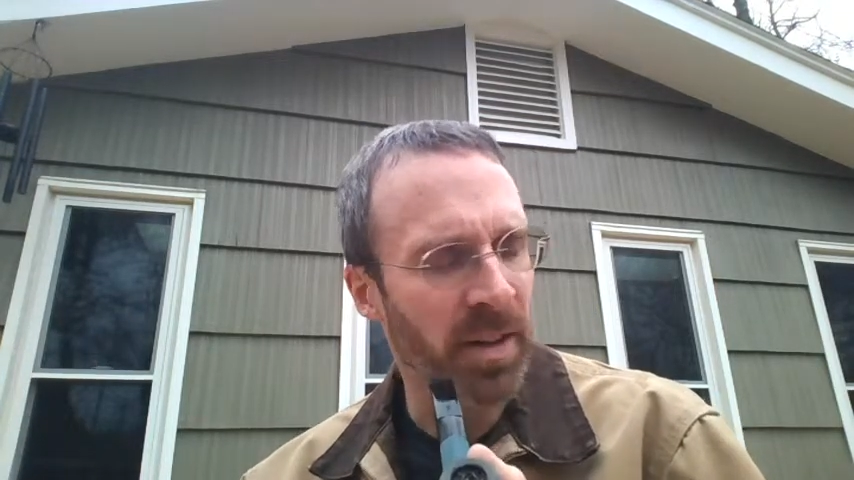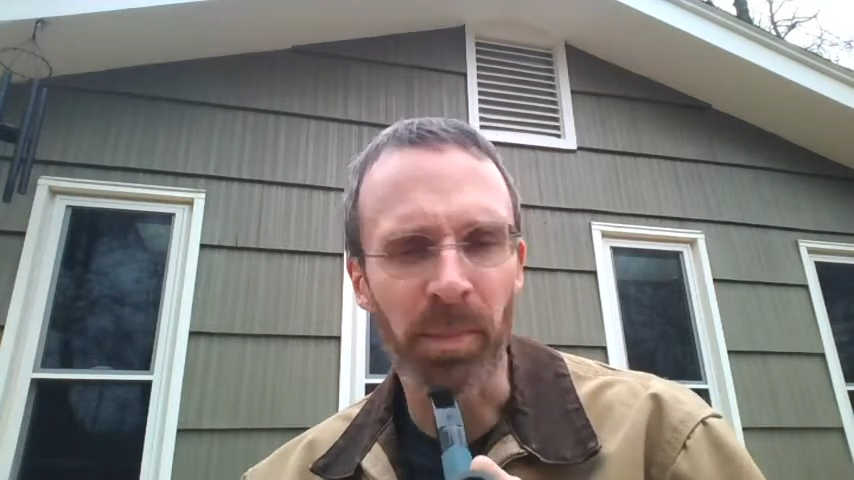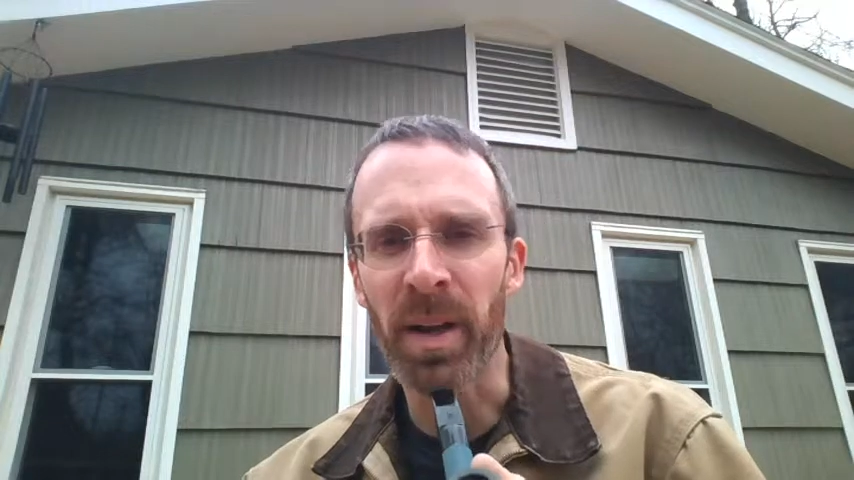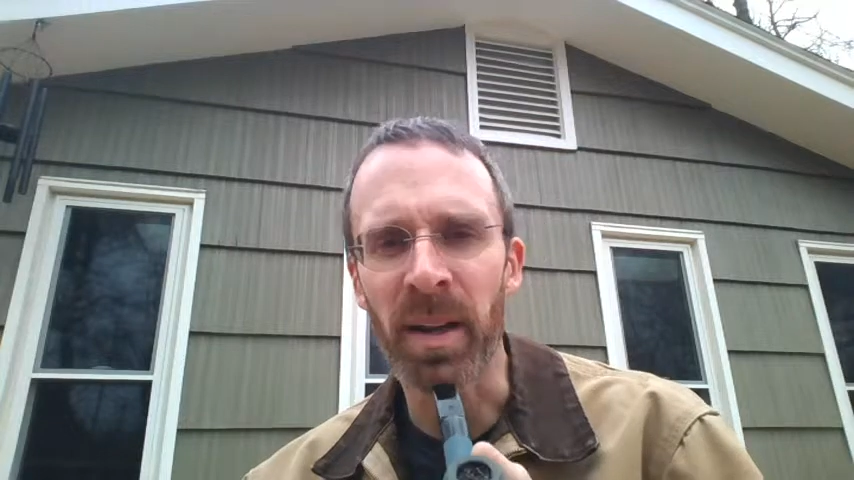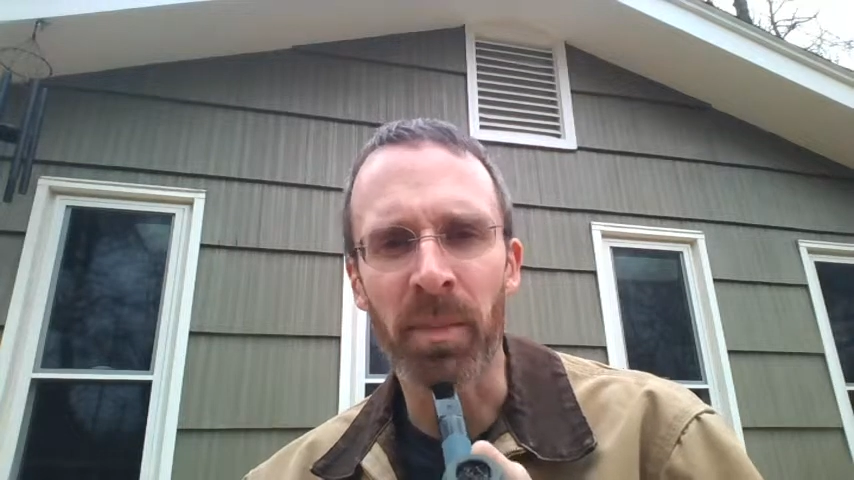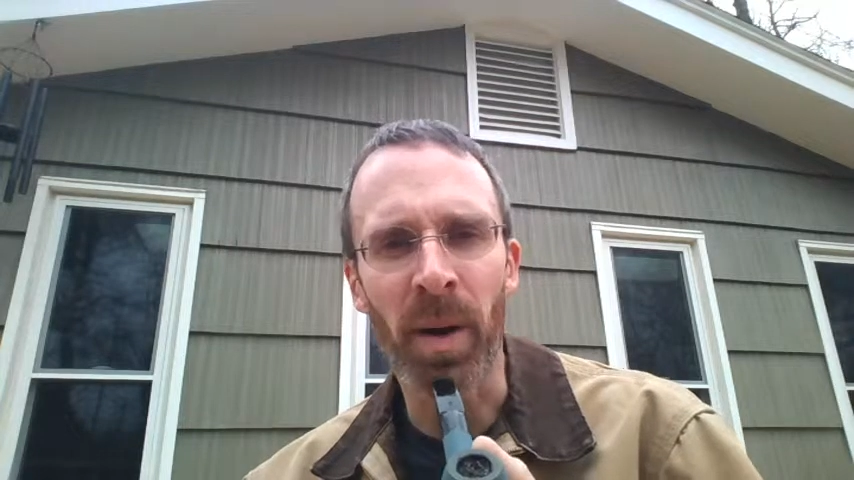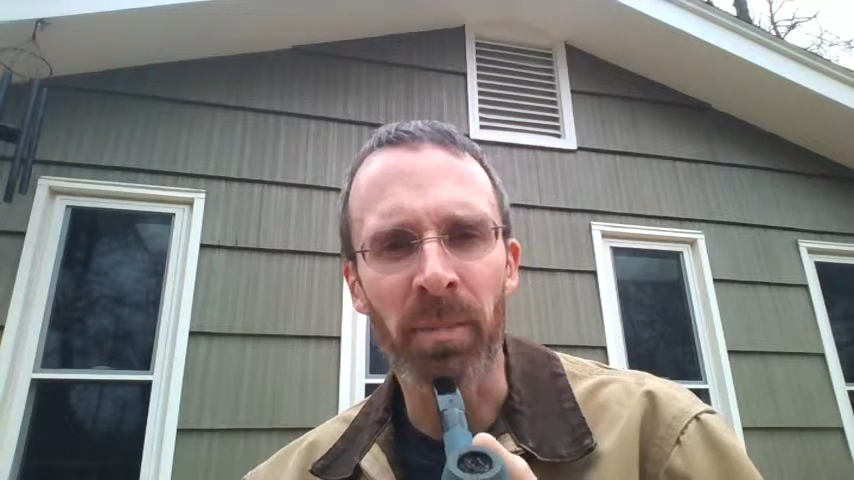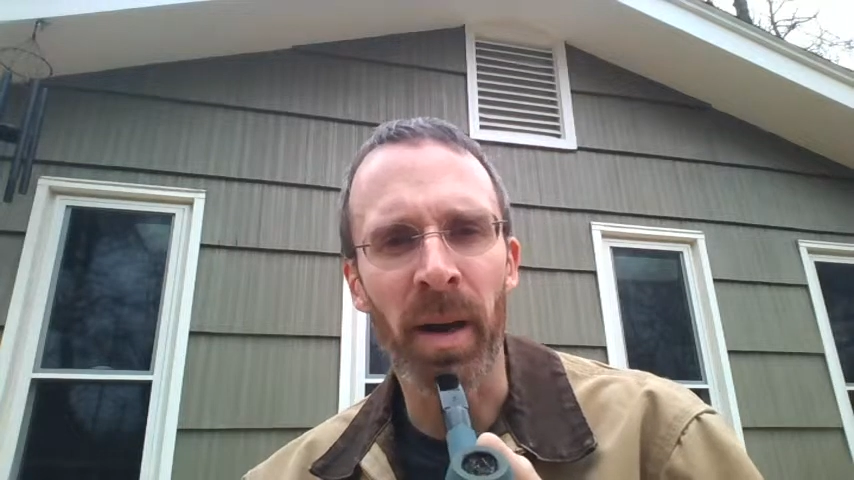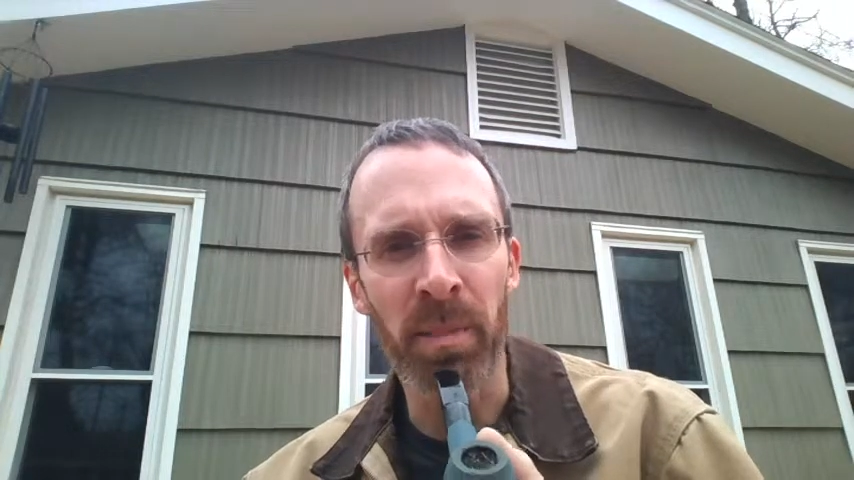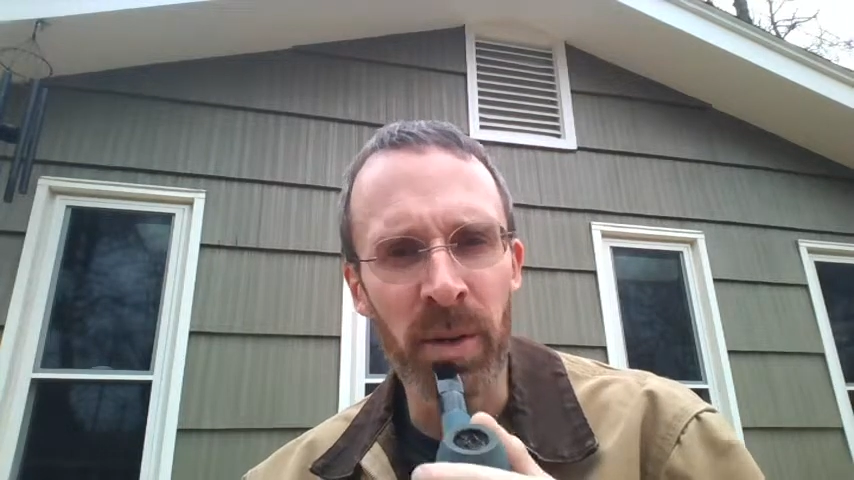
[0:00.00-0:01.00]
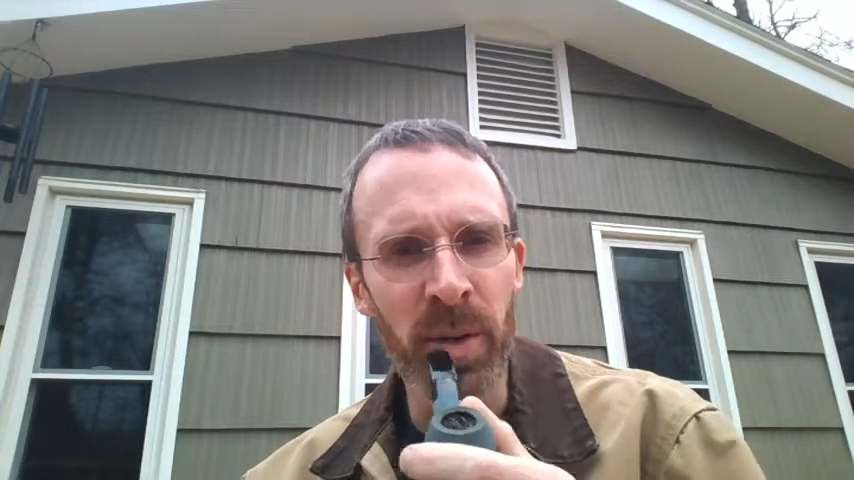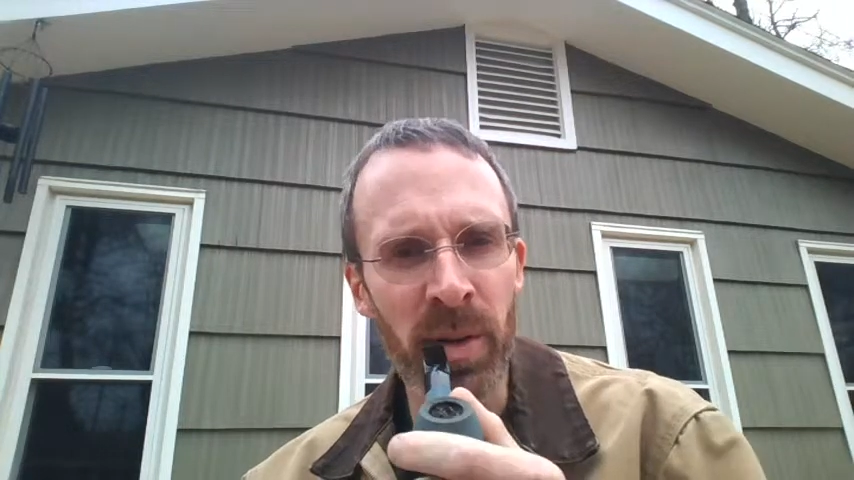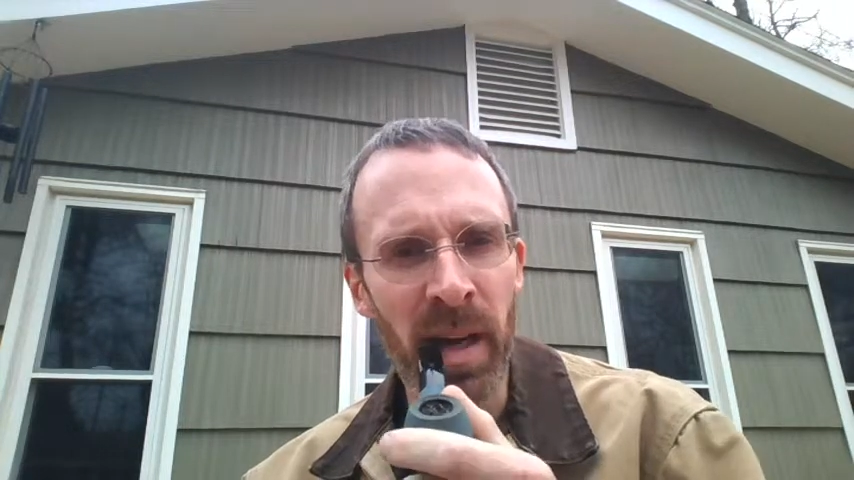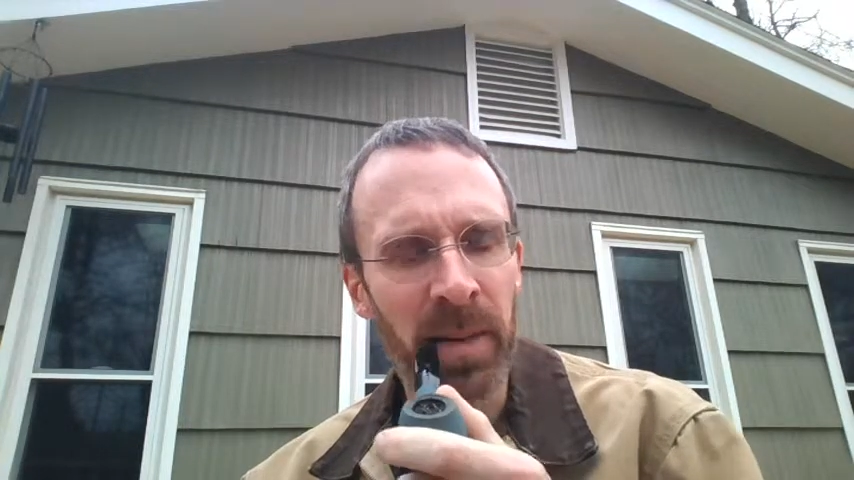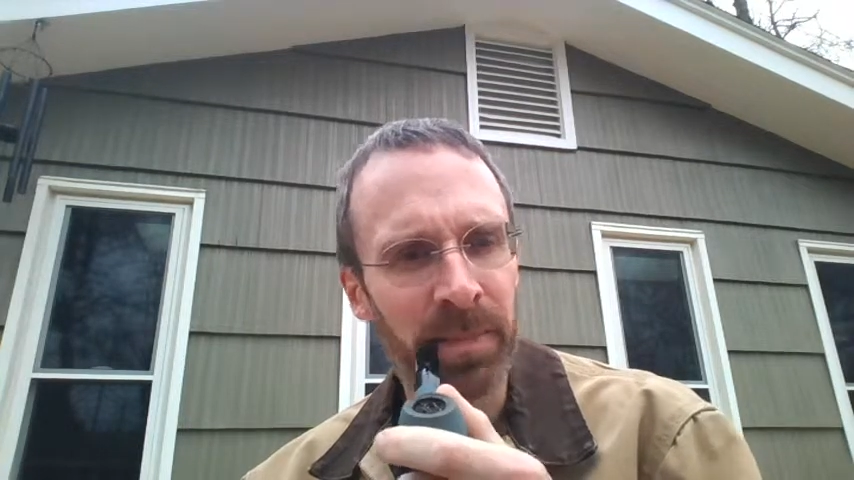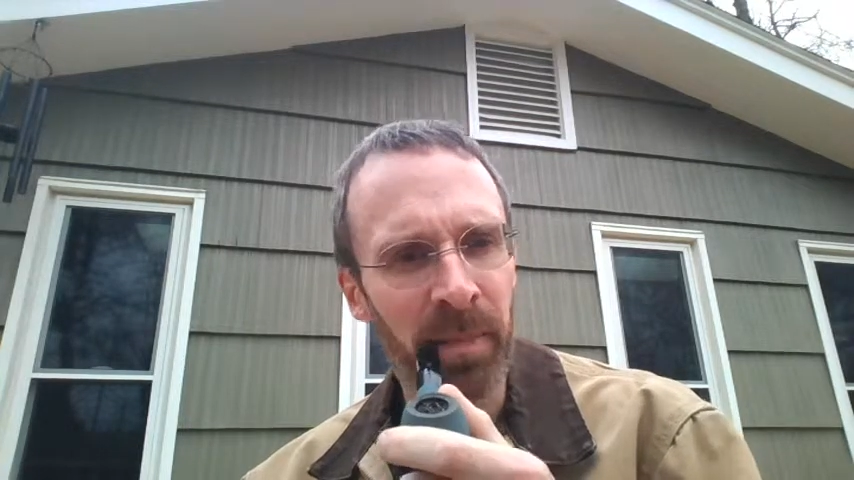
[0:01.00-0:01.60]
depending upon my mood,